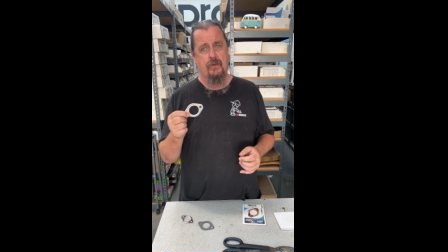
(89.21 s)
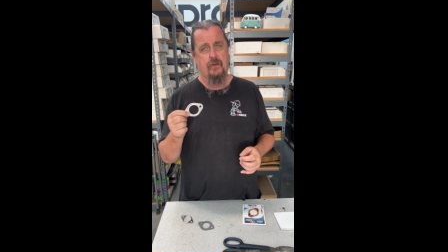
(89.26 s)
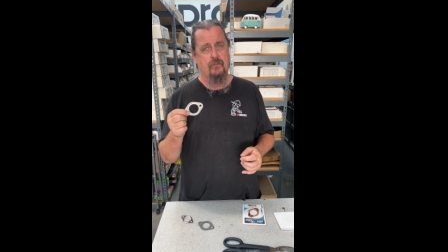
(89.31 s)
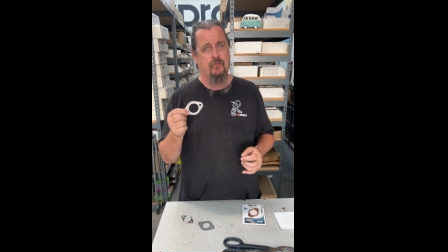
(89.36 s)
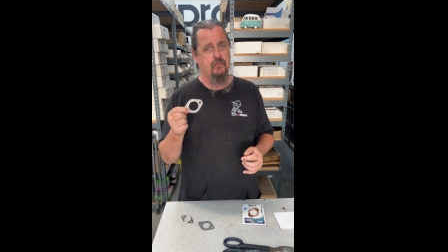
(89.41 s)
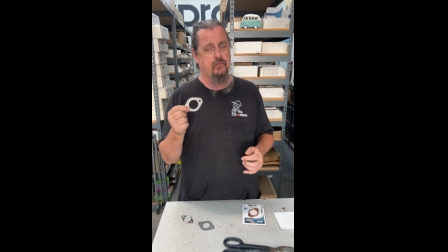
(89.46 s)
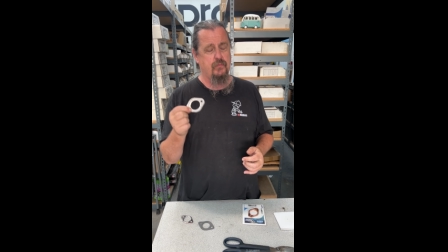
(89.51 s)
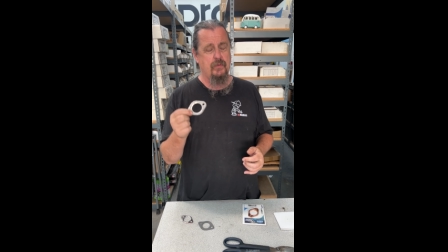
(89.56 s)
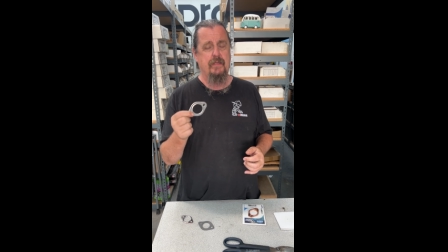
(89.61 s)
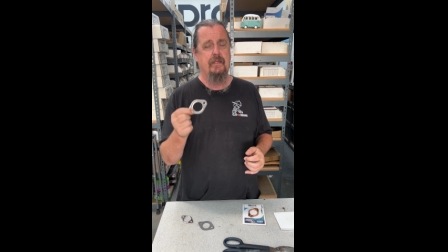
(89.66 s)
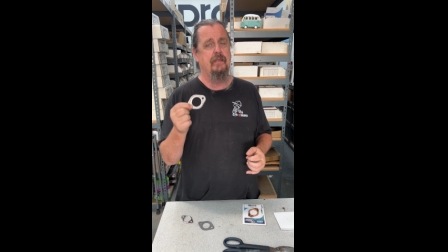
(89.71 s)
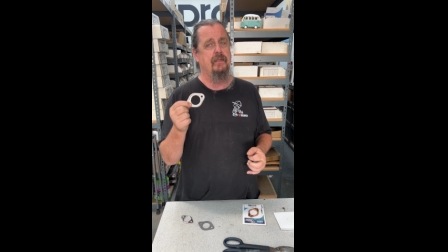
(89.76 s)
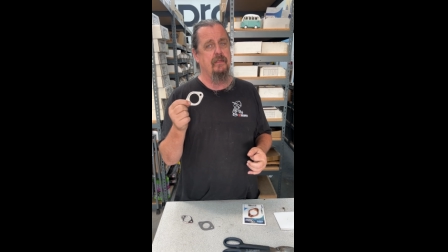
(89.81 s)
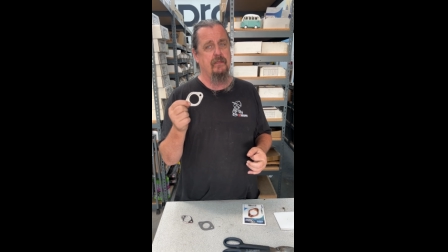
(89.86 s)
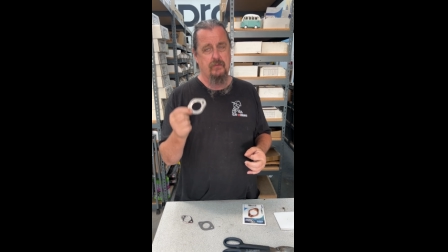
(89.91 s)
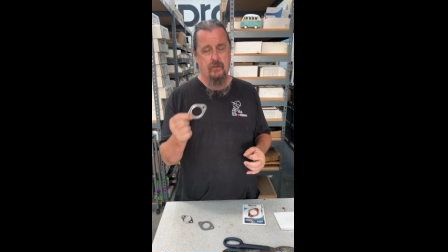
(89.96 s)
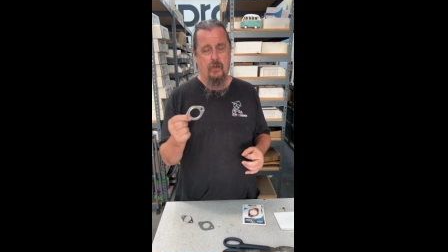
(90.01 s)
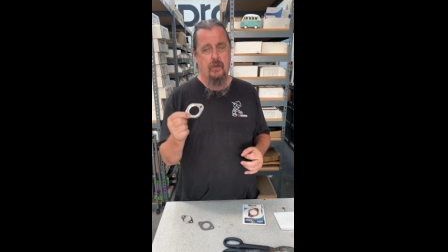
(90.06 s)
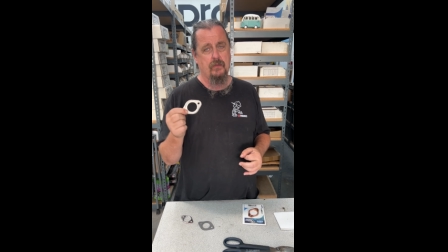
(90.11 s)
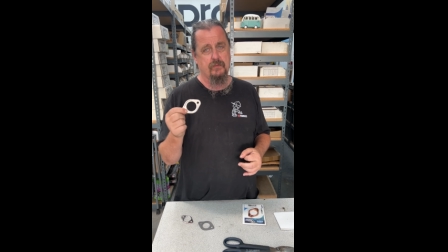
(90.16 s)
a really
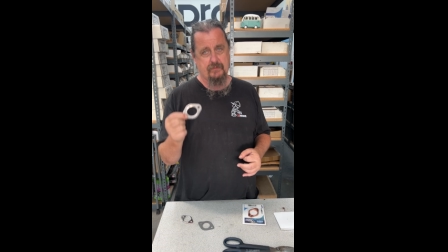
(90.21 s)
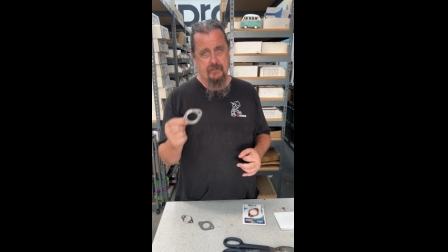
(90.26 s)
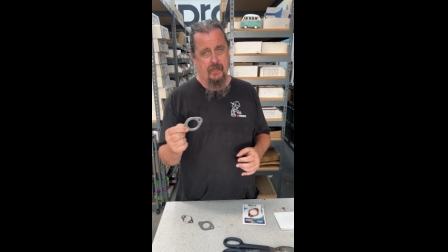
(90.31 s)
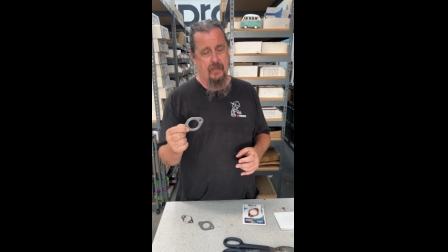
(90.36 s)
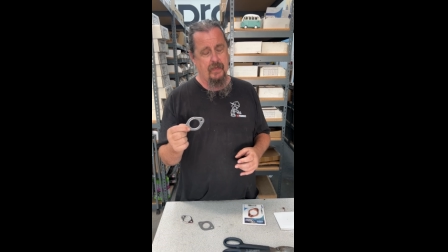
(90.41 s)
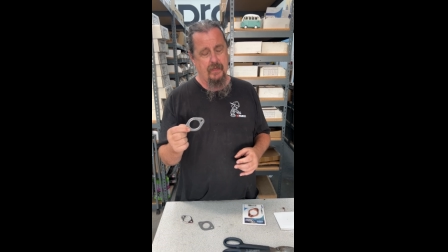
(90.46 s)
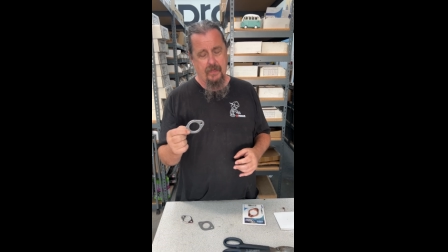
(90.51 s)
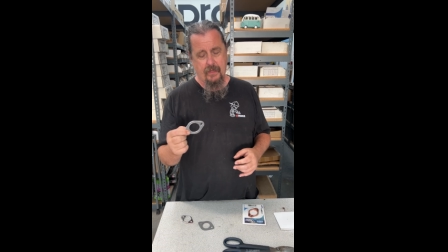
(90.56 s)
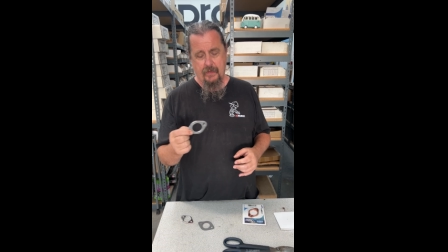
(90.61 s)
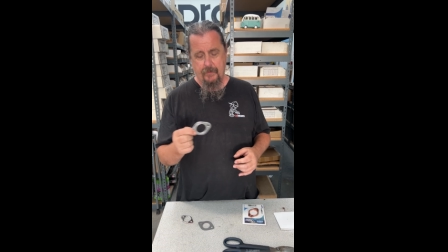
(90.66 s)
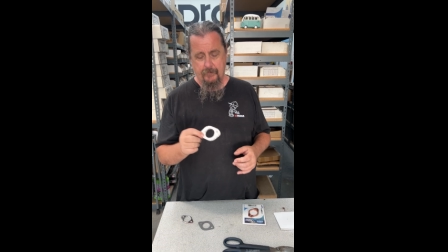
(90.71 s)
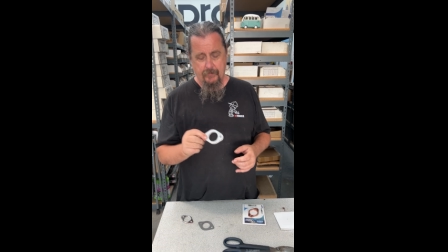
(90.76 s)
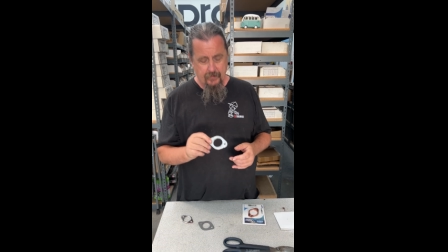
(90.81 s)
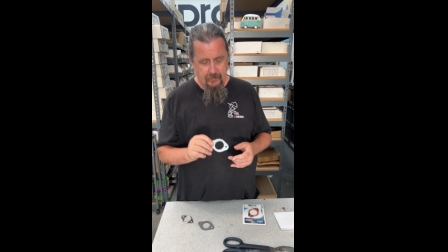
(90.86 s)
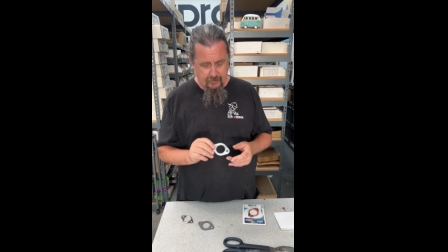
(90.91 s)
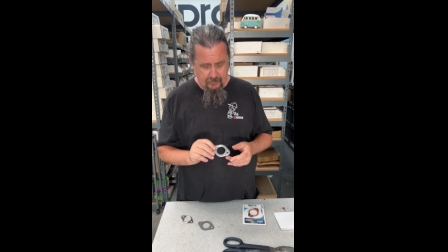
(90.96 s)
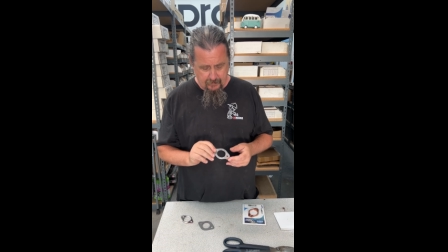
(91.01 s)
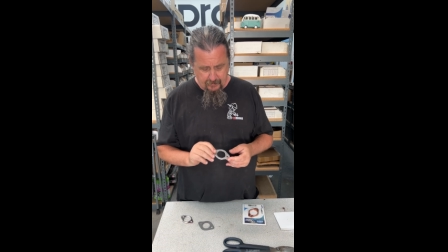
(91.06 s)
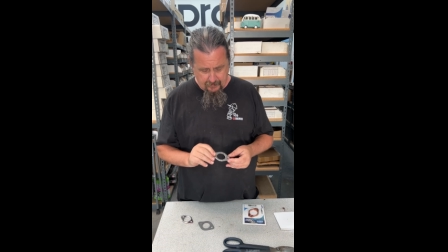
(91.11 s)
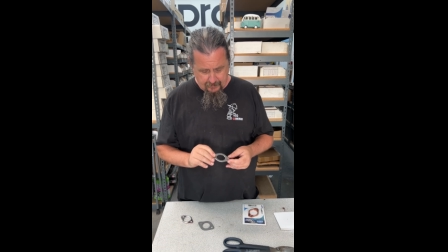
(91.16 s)
long time,
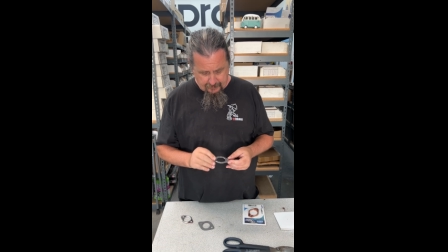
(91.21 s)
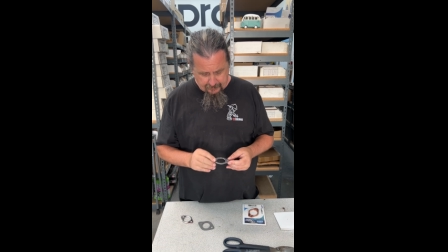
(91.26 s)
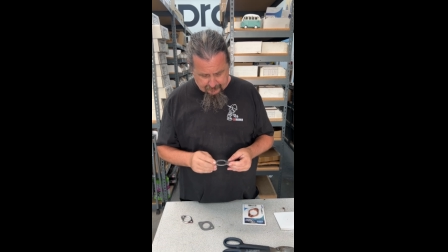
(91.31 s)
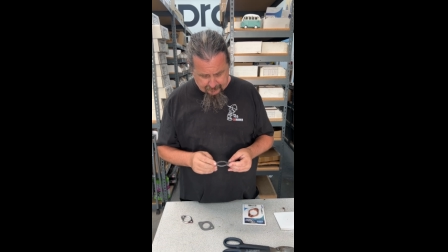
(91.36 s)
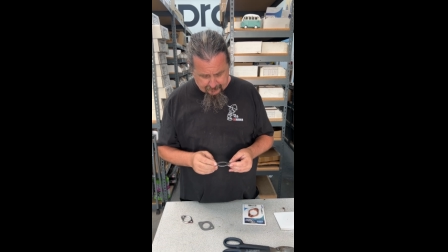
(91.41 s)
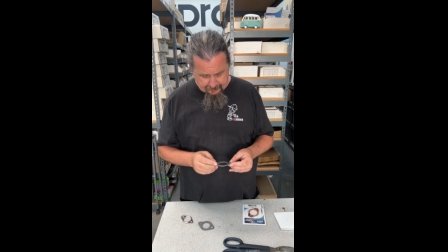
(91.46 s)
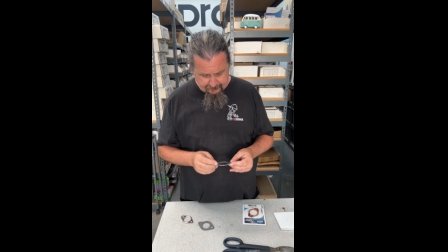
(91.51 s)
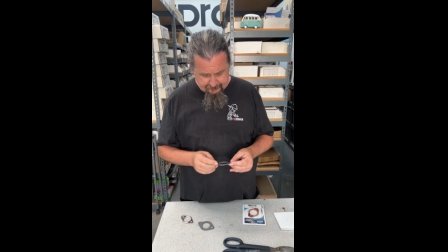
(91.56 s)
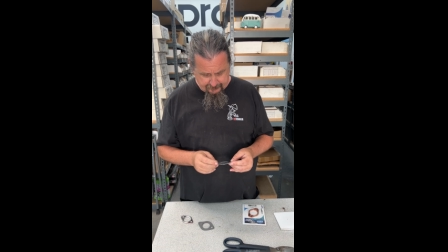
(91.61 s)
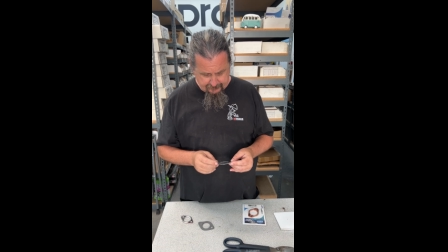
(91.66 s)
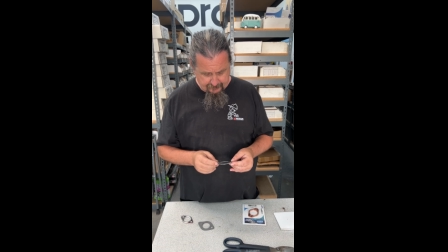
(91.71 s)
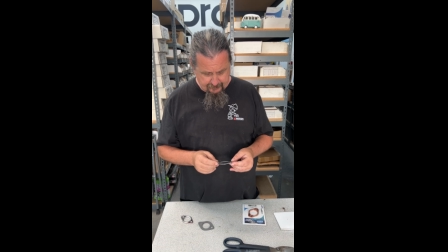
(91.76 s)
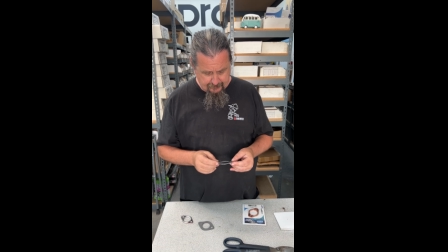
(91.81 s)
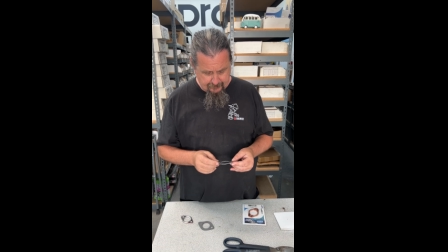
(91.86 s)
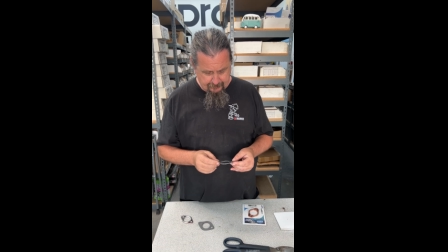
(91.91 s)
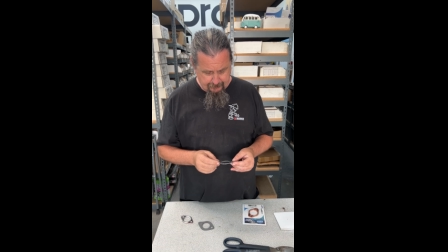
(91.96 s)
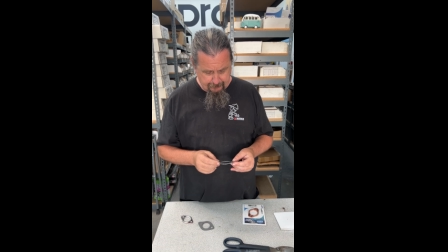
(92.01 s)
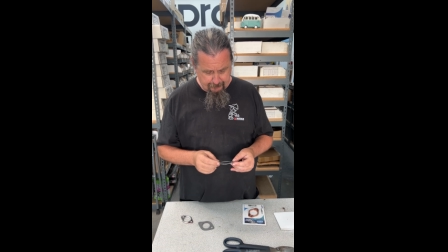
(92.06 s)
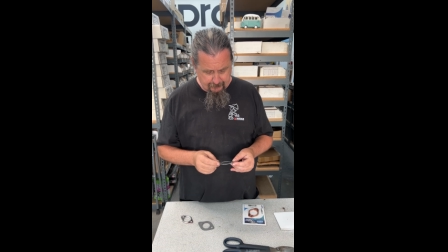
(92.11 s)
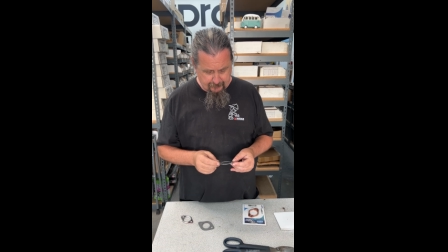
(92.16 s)
and
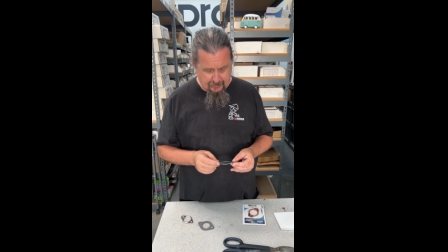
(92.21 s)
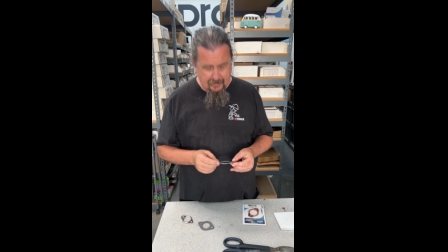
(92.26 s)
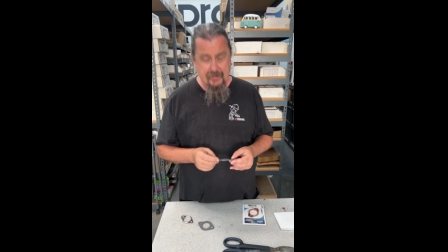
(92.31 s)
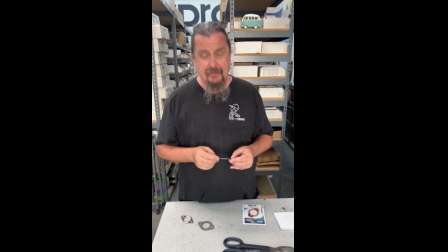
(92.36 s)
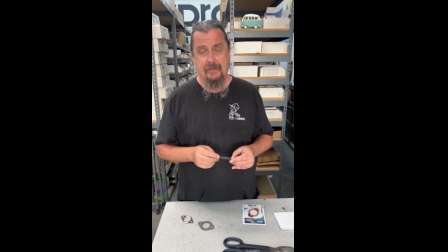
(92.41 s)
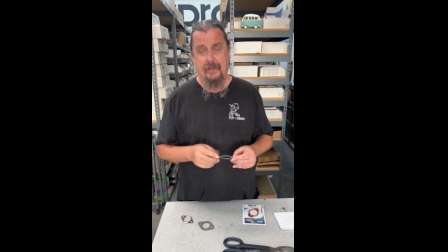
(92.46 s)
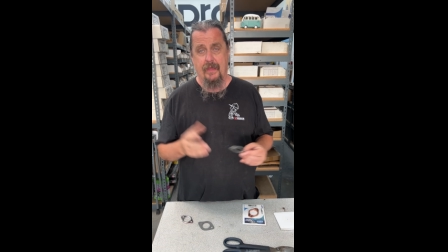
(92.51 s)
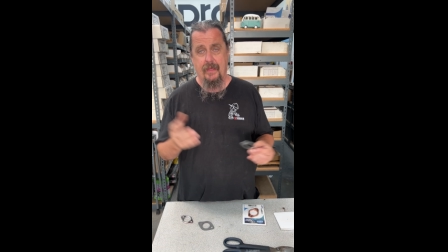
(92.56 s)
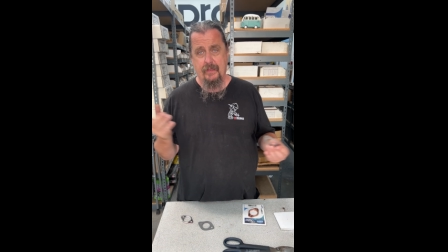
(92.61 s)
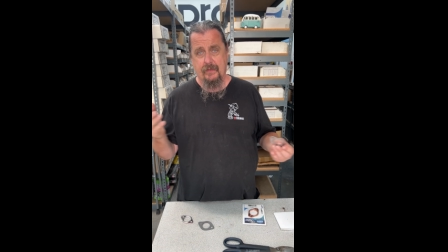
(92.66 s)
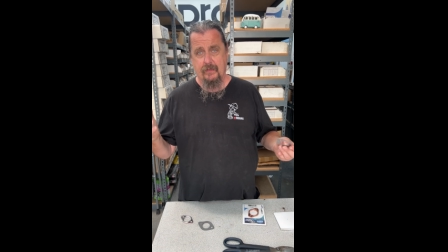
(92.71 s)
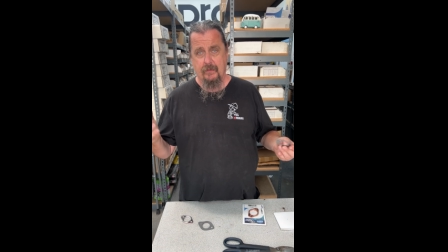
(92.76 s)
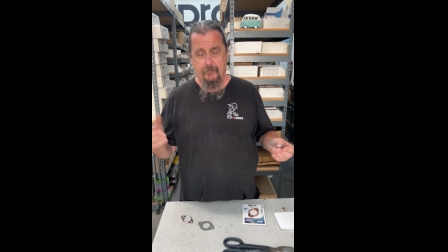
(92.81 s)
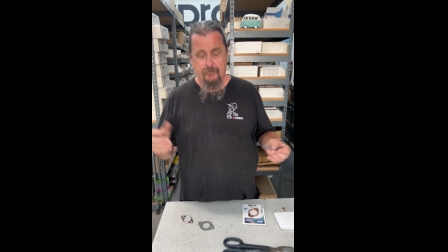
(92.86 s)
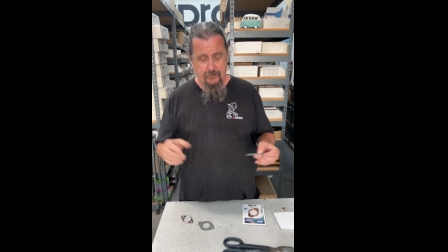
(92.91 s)
I like them.